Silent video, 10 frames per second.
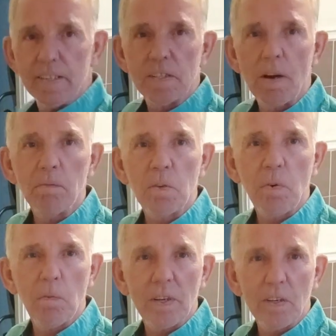So I'm doing
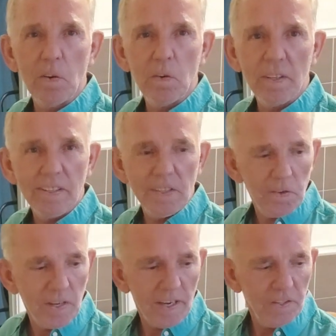what we call in
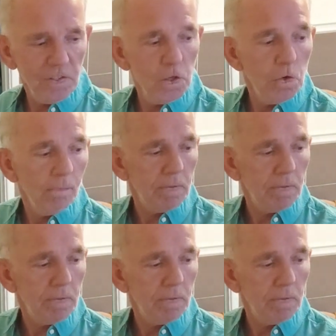the UK new